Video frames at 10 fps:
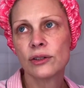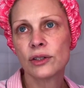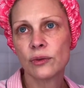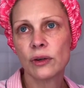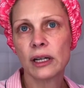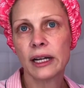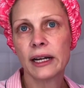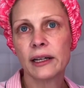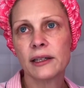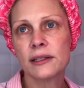to
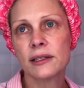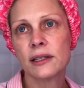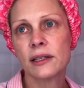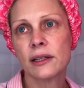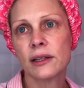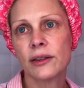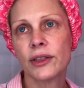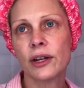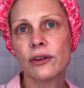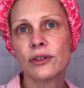realize
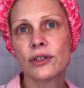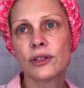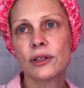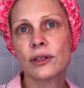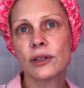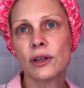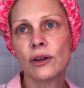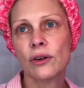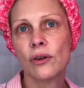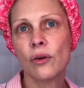there's
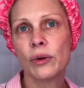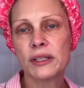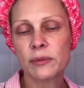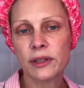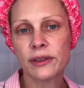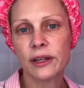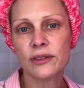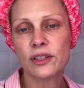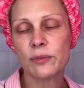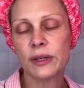always something there
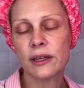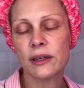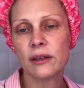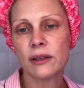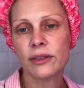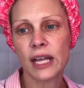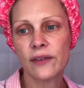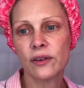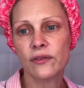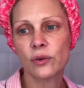to be
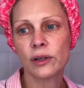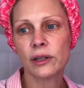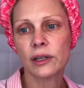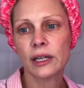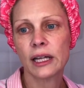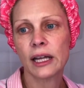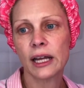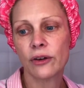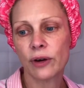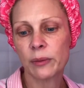thankful for,
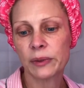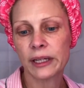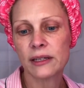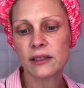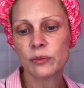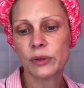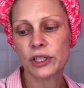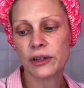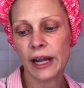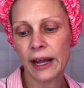a great place to
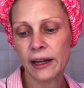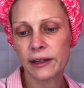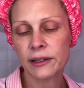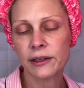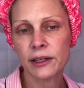put your head.